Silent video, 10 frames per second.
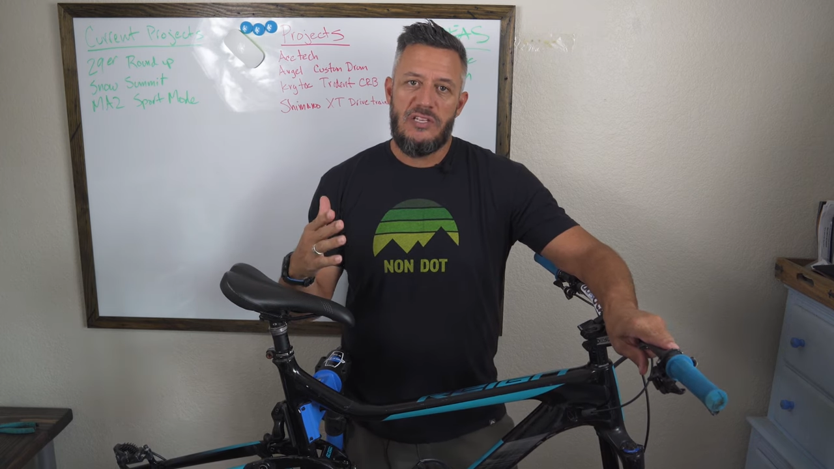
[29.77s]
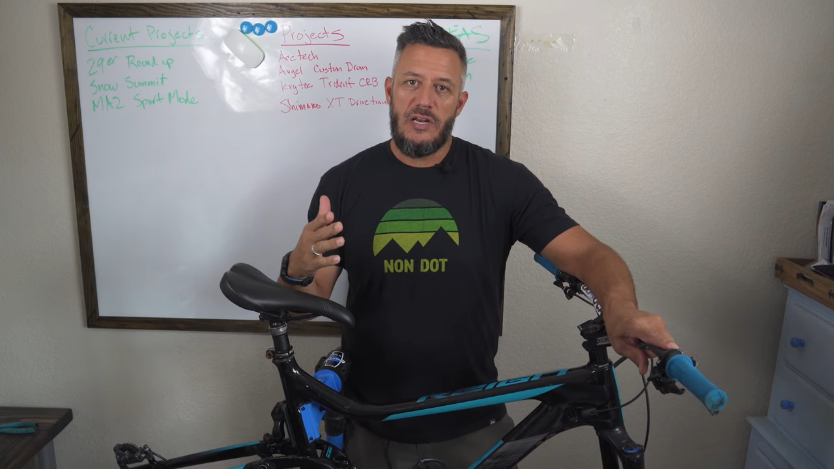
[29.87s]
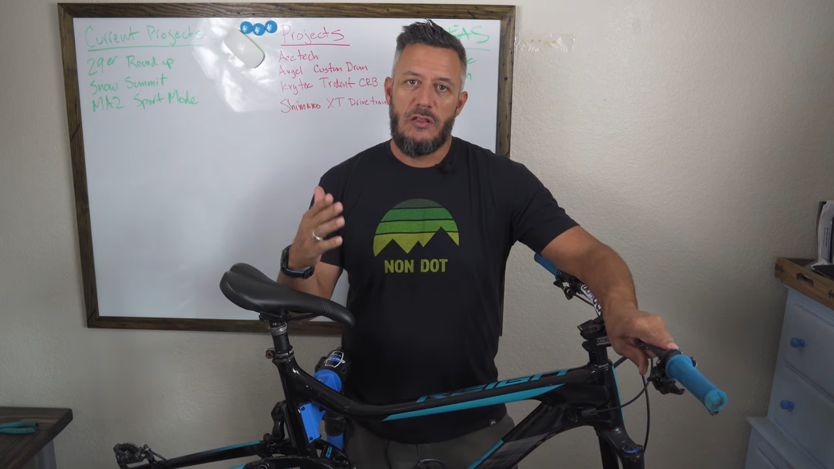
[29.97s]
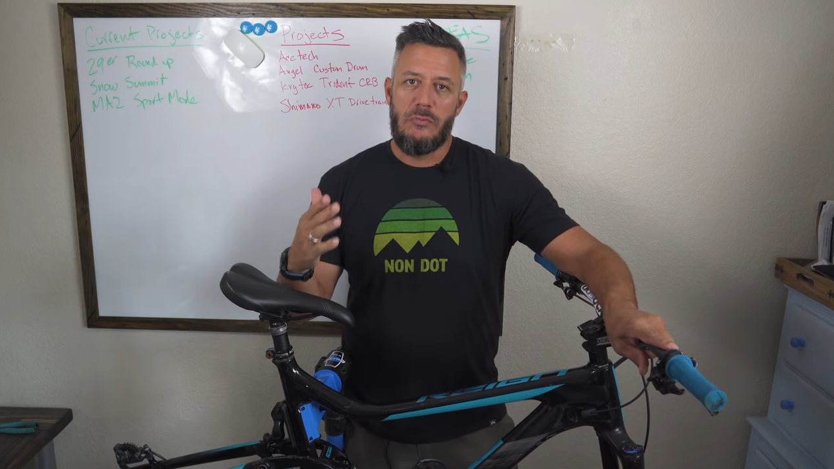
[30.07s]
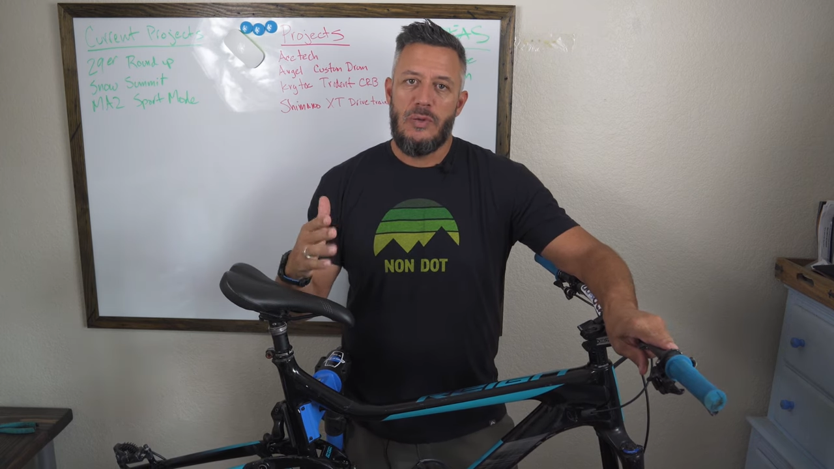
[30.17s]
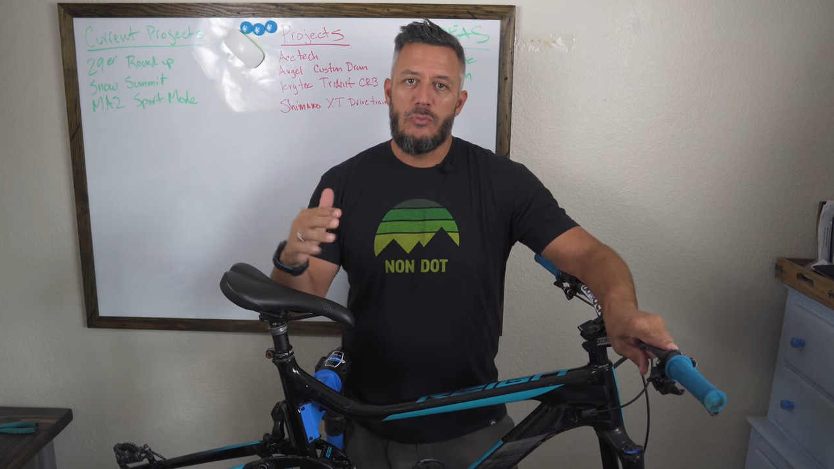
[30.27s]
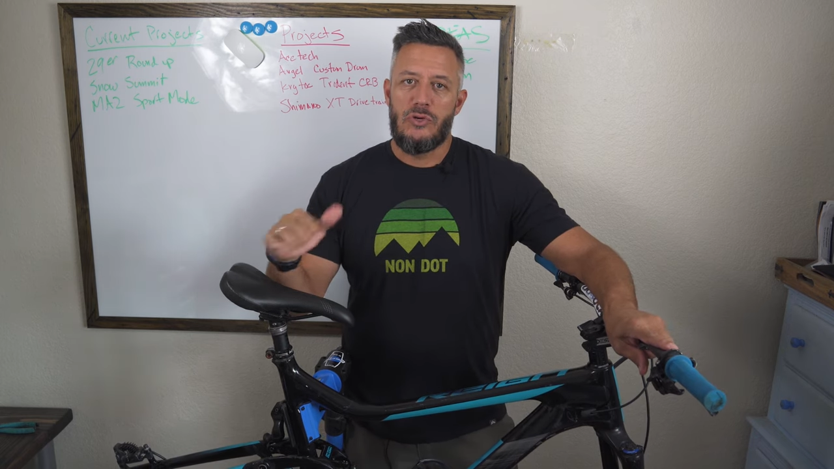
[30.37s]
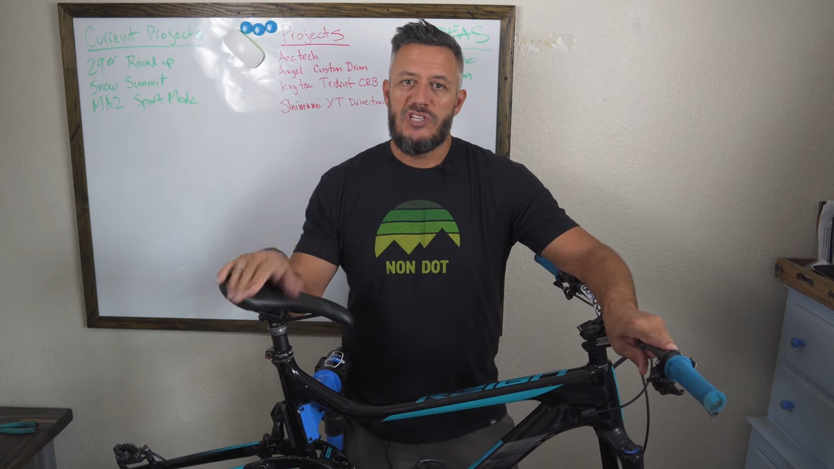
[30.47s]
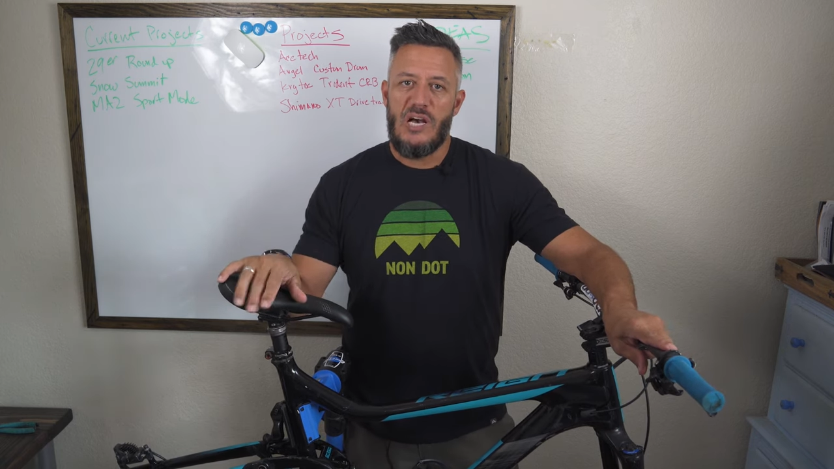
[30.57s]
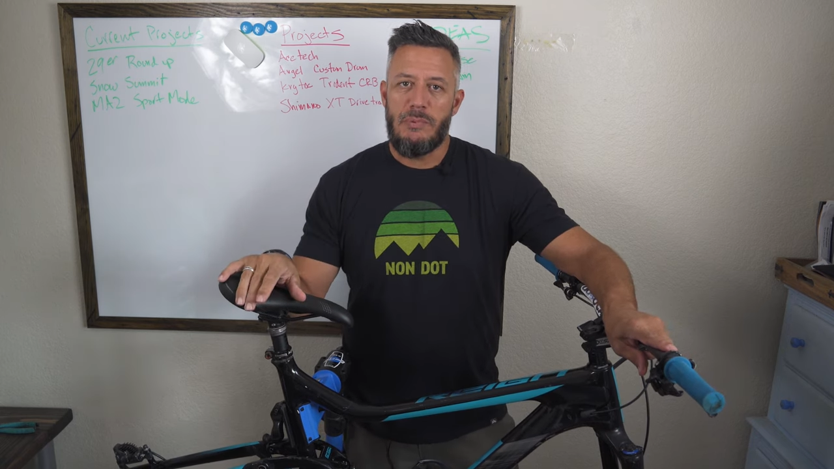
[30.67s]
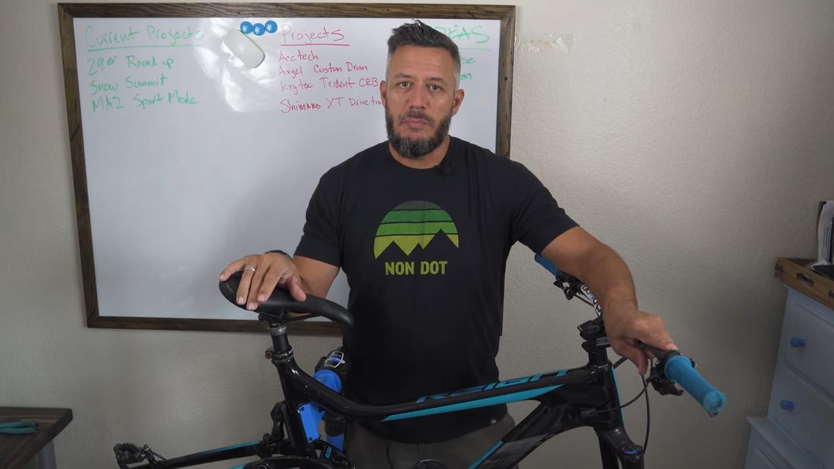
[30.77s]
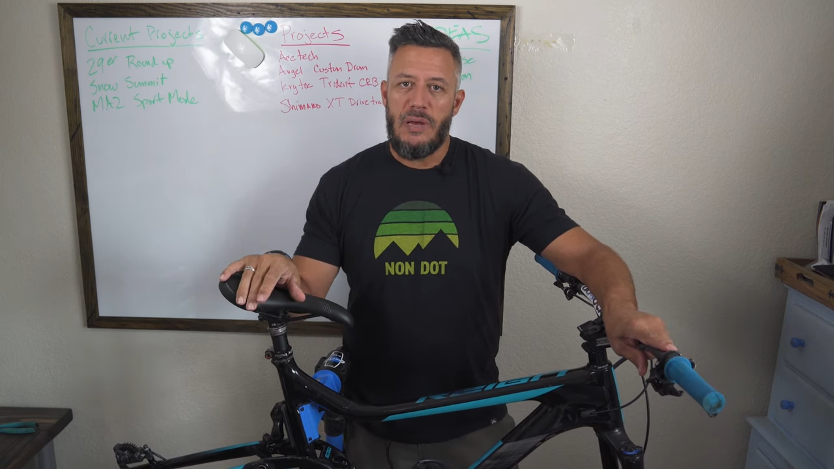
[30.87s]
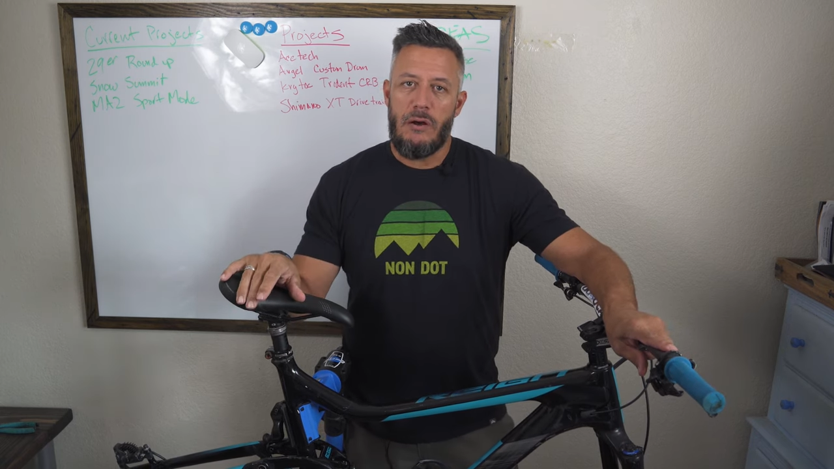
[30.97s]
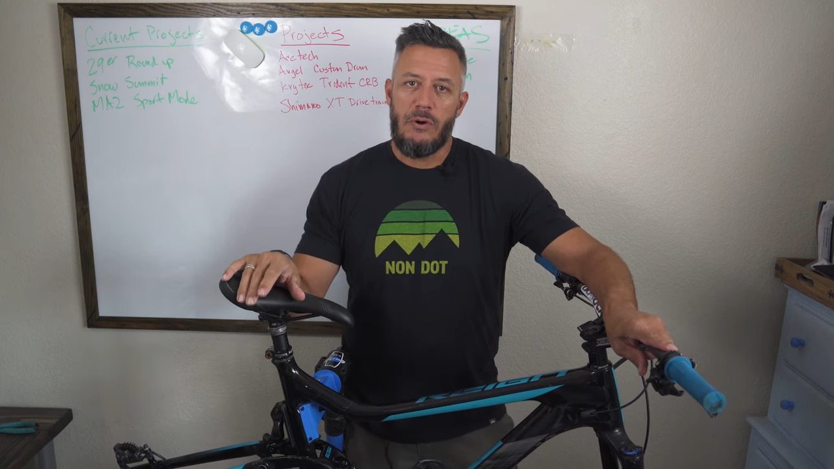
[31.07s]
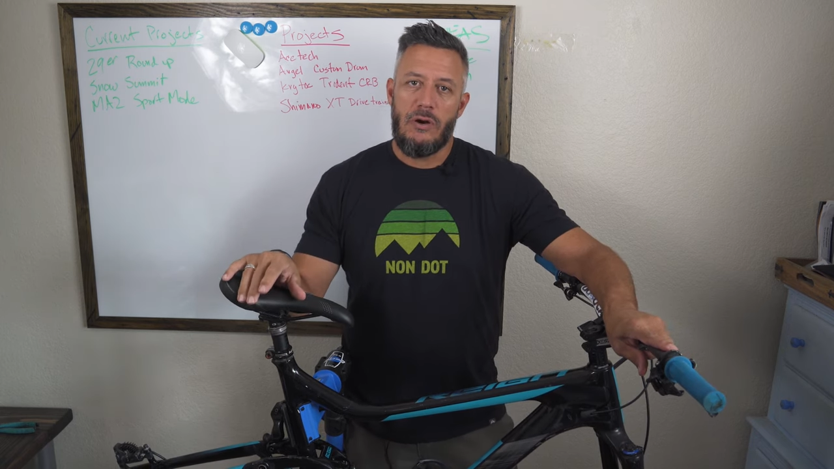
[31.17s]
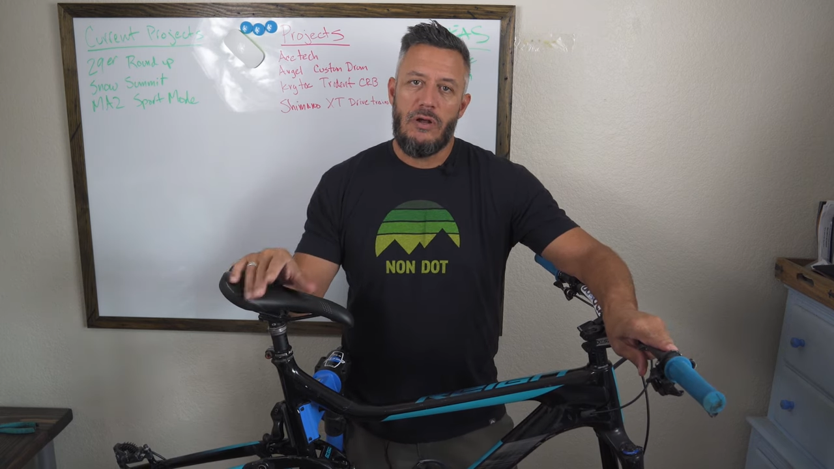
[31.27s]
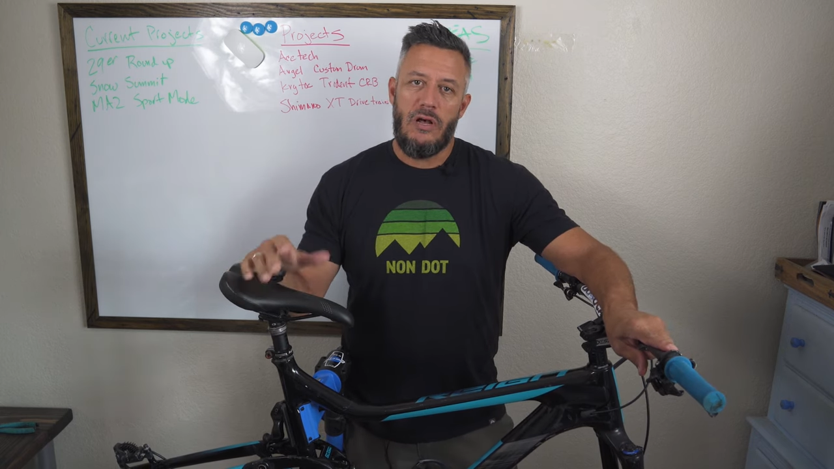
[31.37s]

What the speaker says: need a little bit more stopping power.